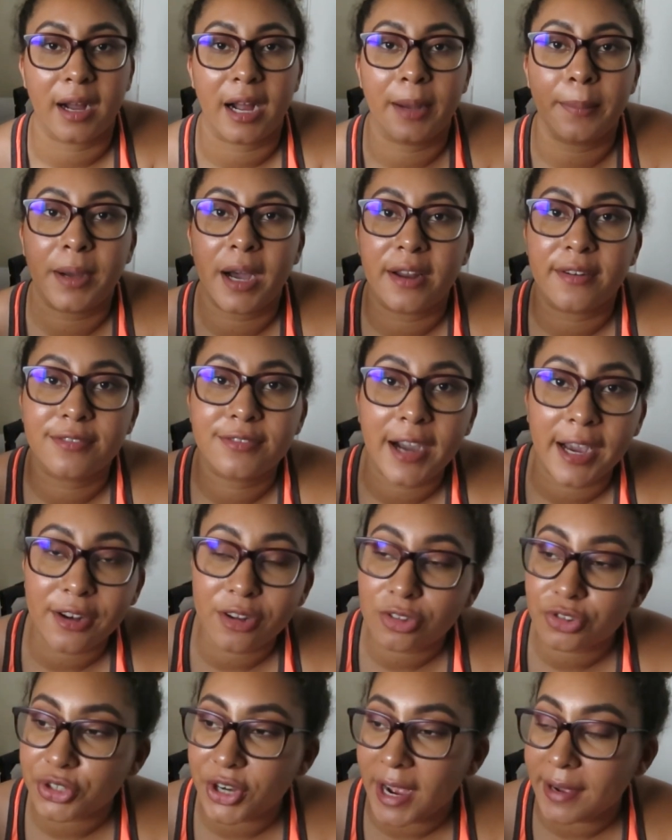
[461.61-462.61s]
I bought
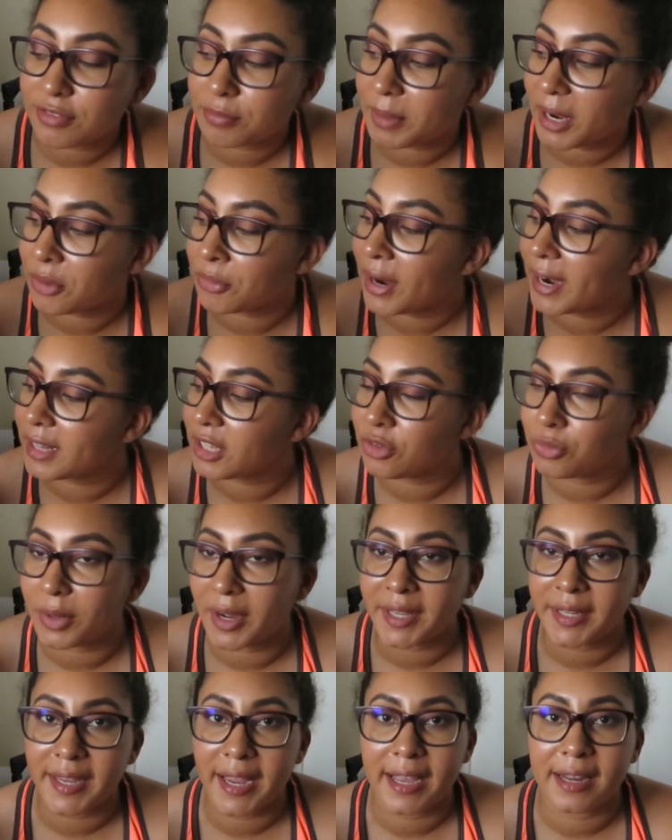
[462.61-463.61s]
Final Draft by Riley
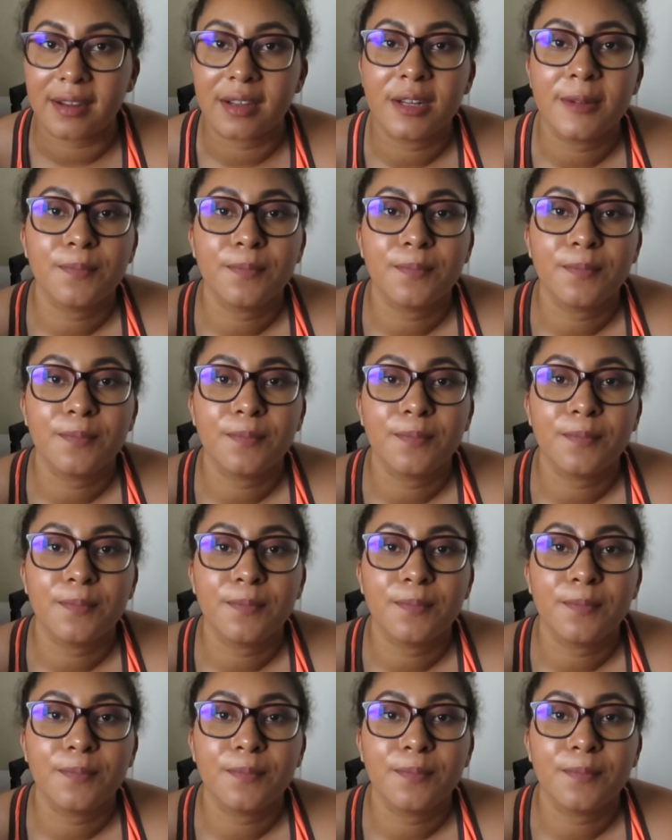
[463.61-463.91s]
Redgate.